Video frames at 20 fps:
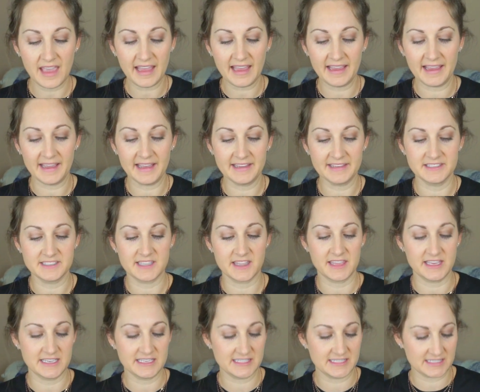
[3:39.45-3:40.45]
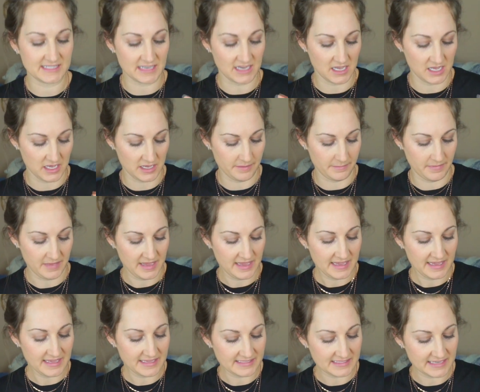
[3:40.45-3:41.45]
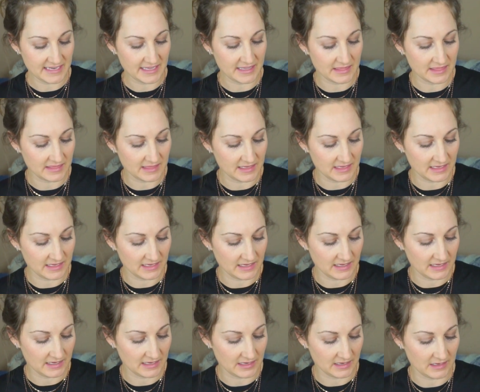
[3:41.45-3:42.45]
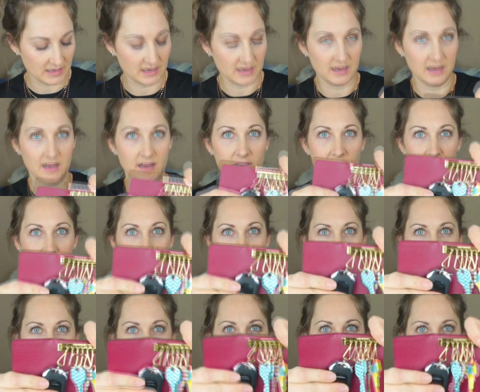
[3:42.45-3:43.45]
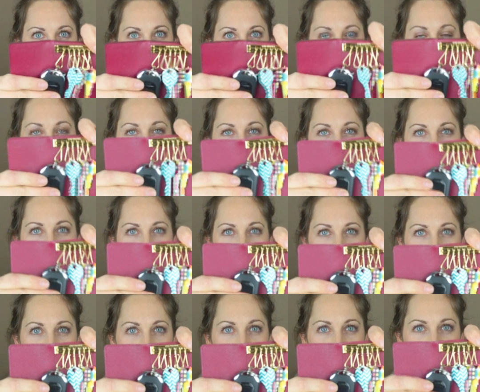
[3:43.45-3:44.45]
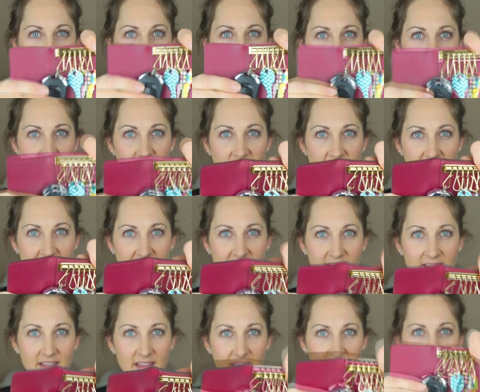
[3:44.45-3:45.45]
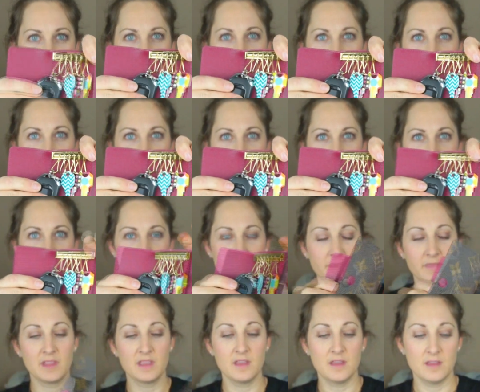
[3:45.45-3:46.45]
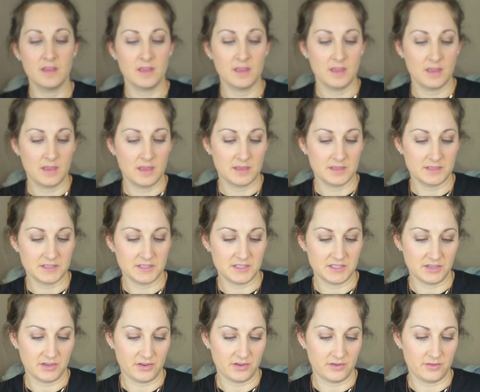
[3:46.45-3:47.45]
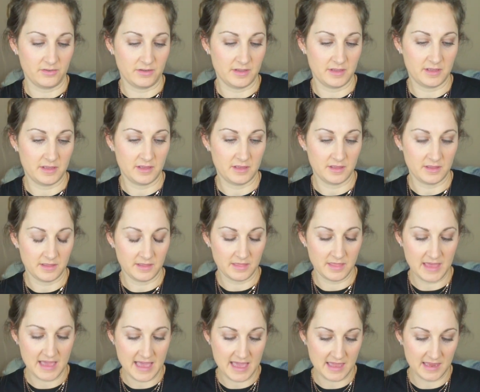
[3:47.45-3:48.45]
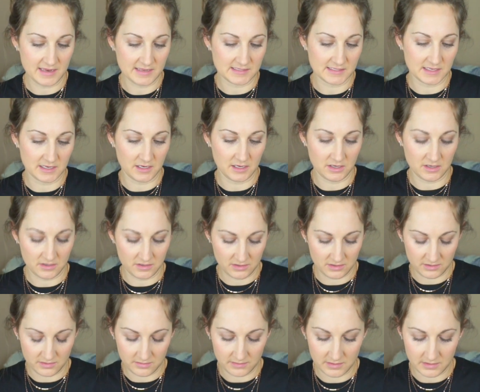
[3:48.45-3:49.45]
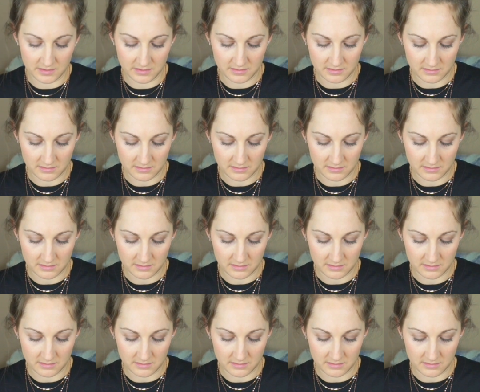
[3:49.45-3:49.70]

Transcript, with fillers: And this um, is in the uh, pink lining, which I like. Um, so that is going to go